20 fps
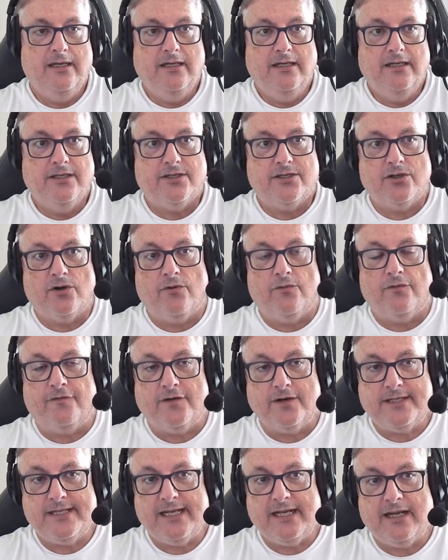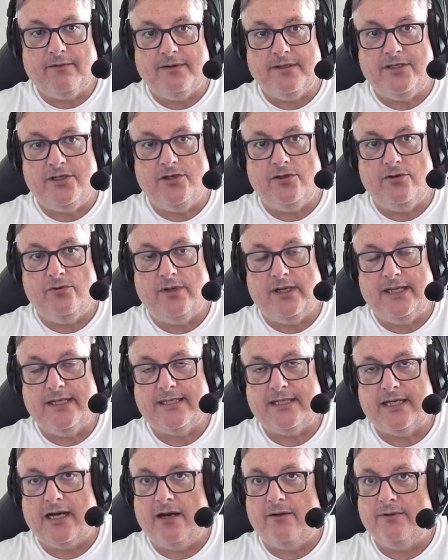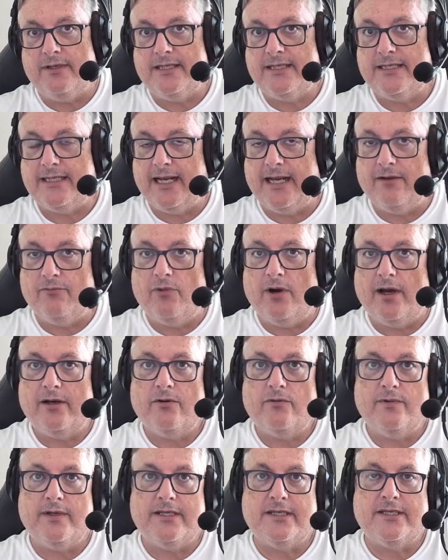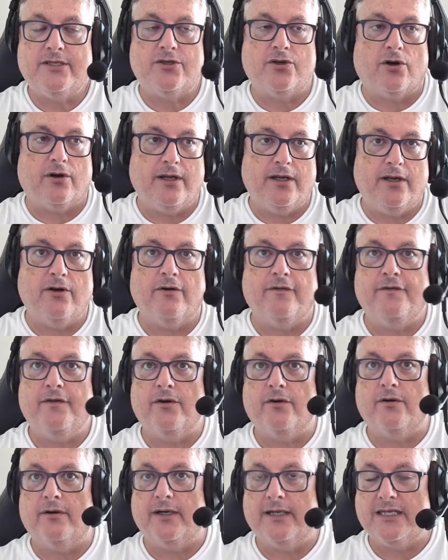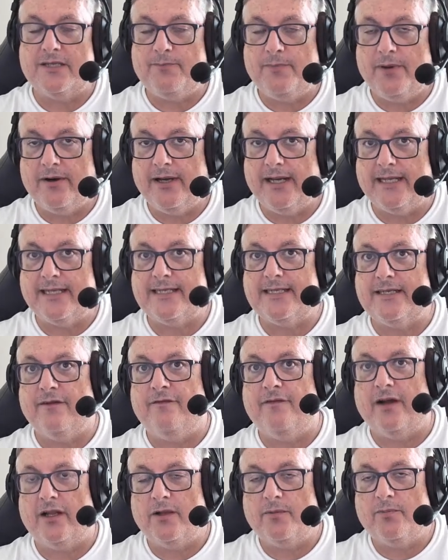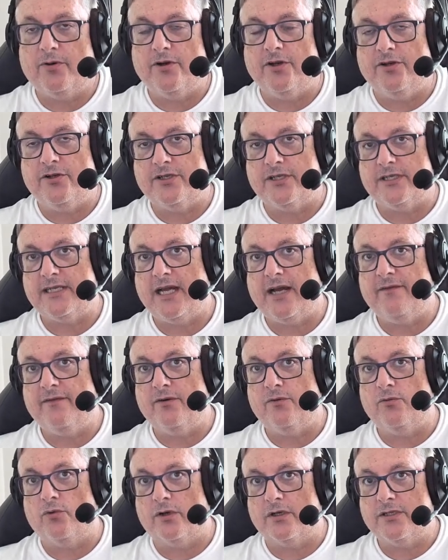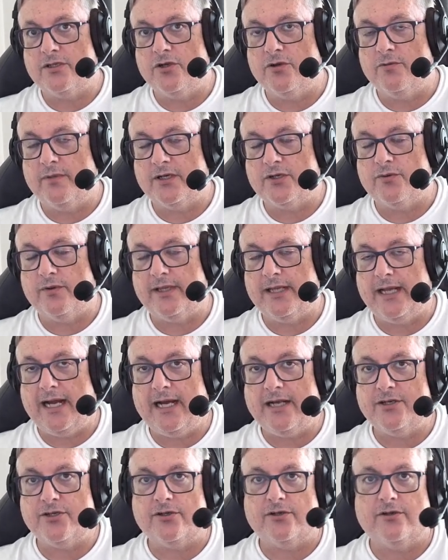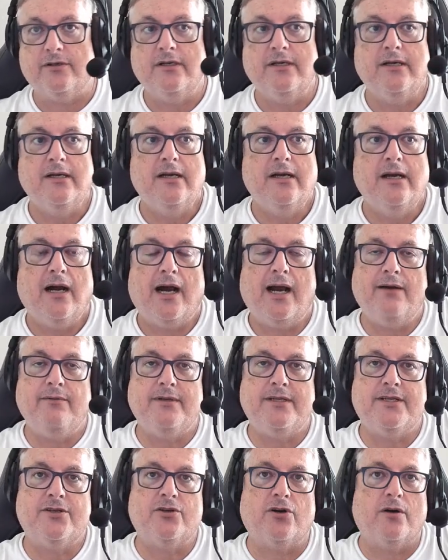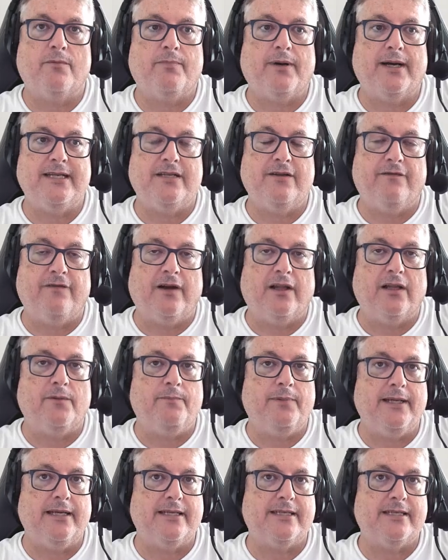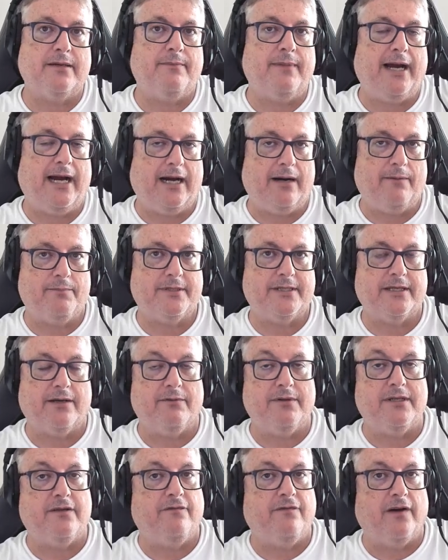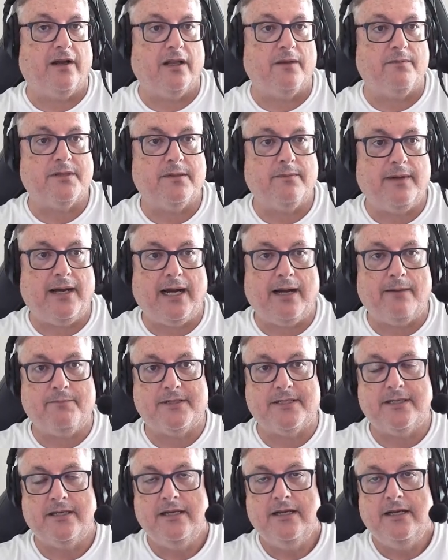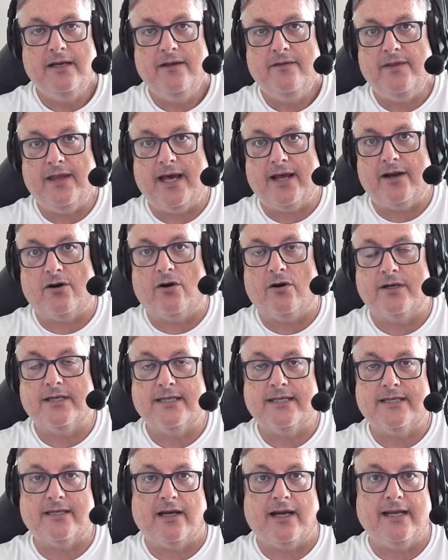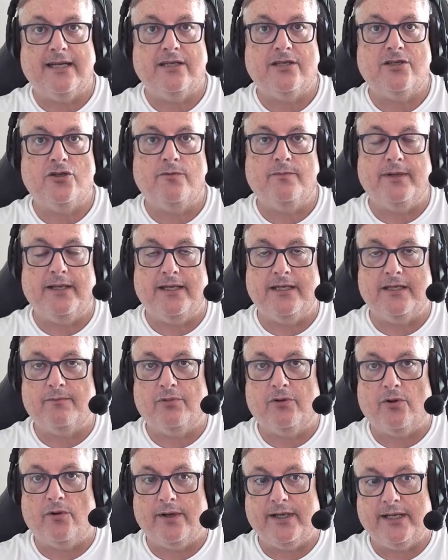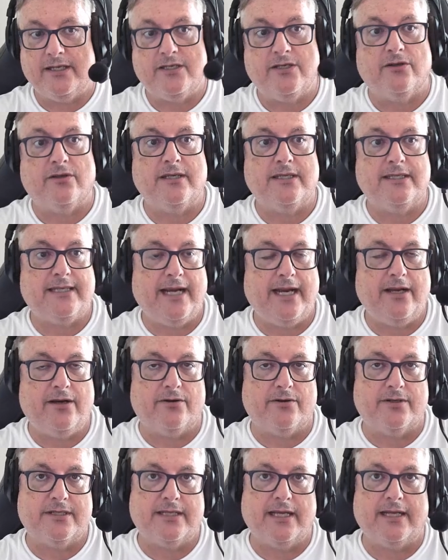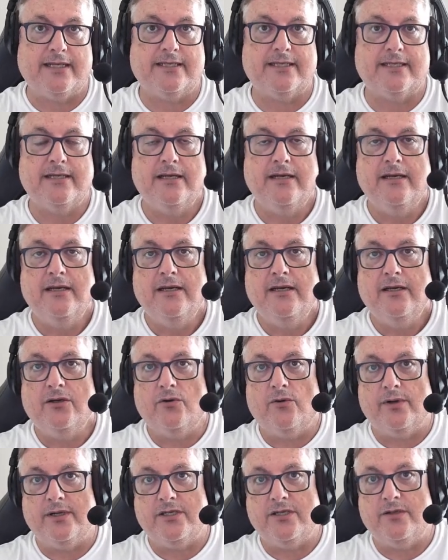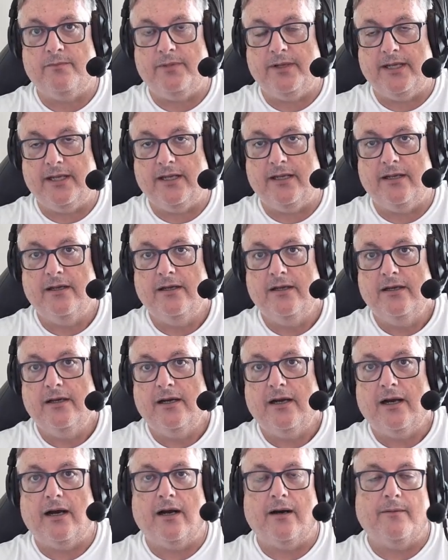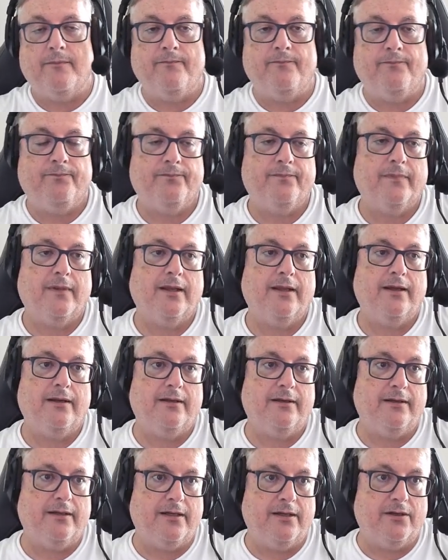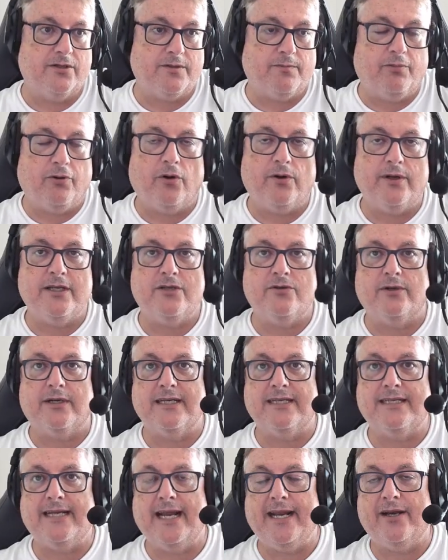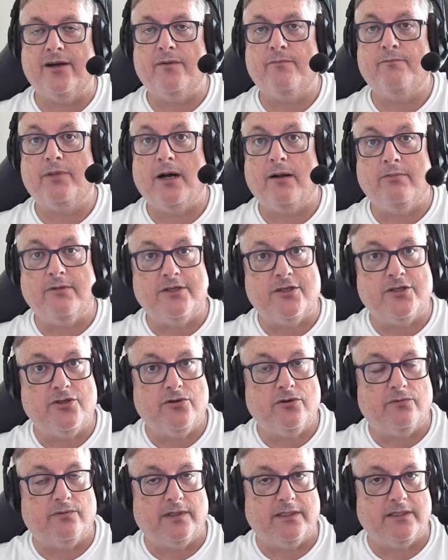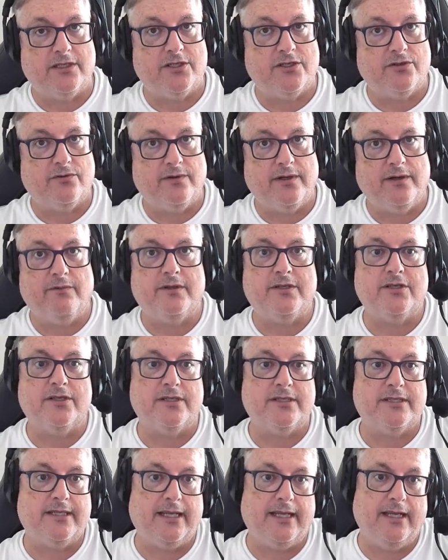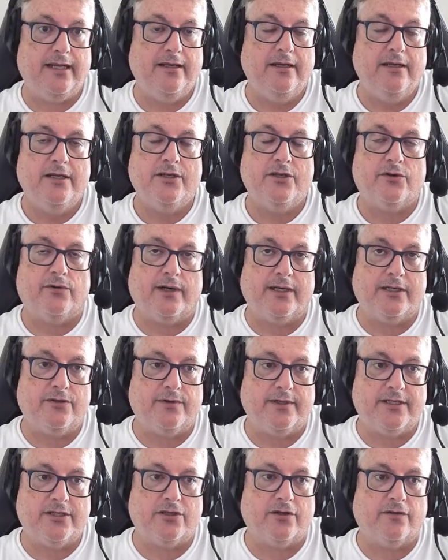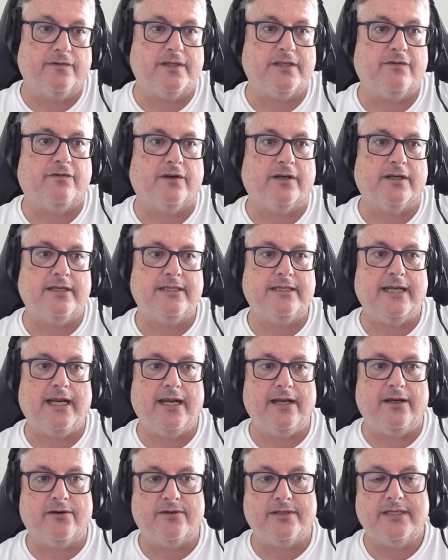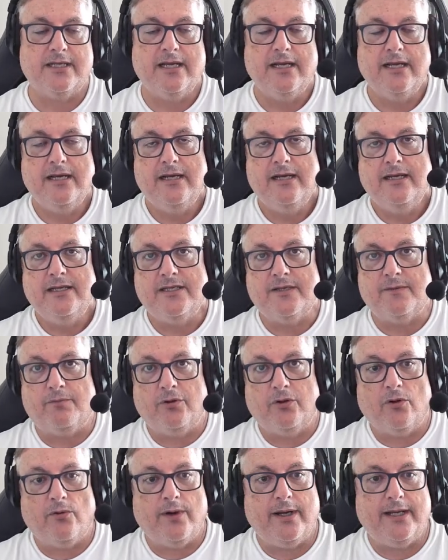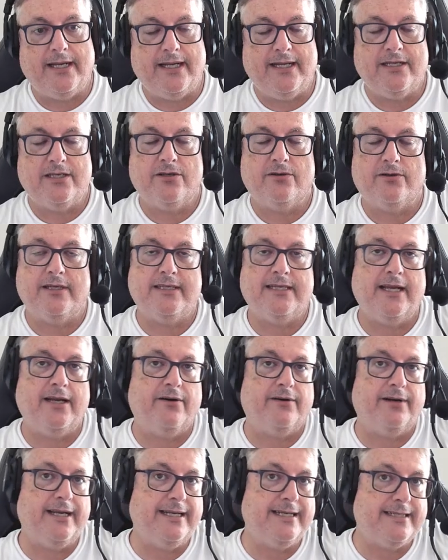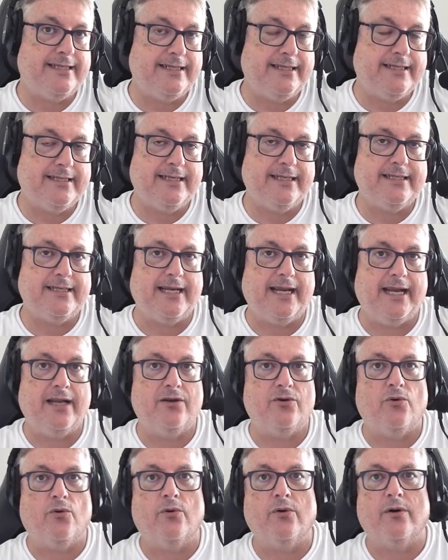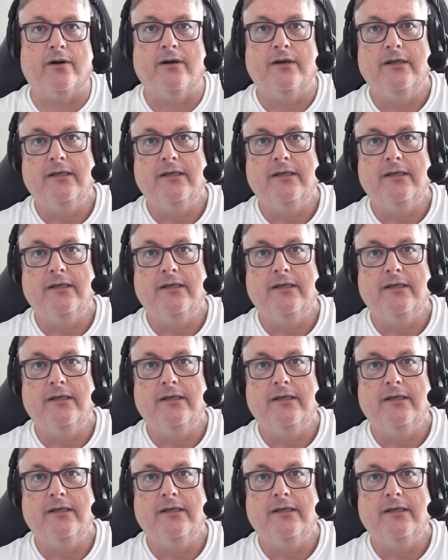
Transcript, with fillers: So first thing I would do is I would say, why don't we start, you know, if you're an experienced developer, you just haven't worked too much with Azure, I would start by developing some apps. I would develop some apps that are designed to be deployed into containers. That's going to be, um, you know, deployed into a container, published to a registry, which is the directory service for containers deployed into container instances and or